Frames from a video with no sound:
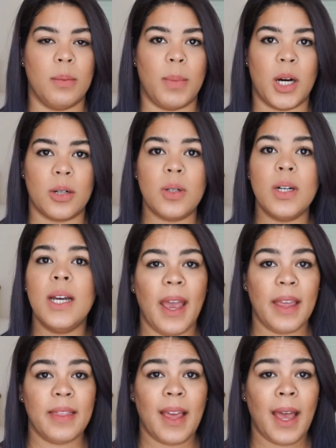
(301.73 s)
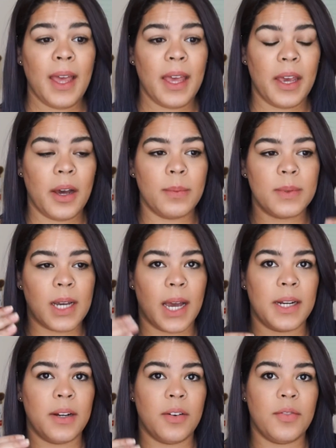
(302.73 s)
the bottle. And that helped
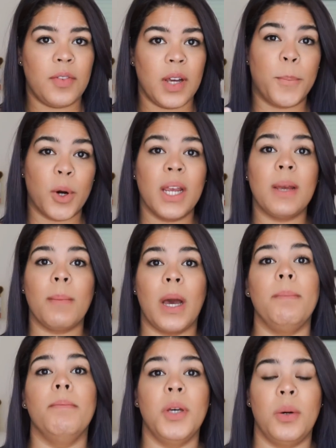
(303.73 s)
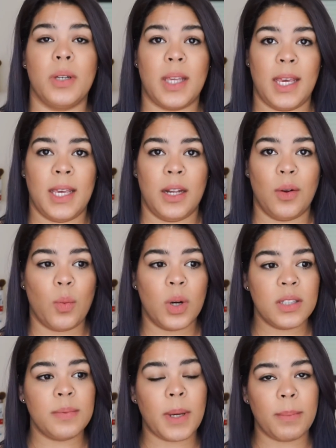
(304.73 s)
kind of bring my milk in.
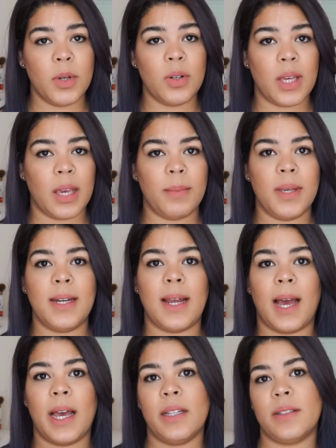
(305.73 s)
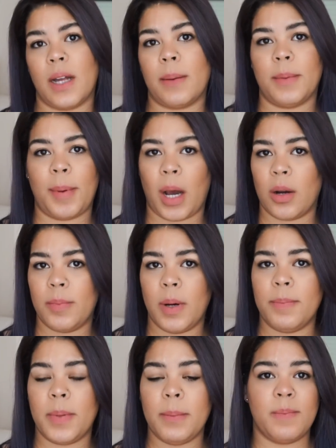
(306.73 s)
Once my milk came in, I stopped power pumping.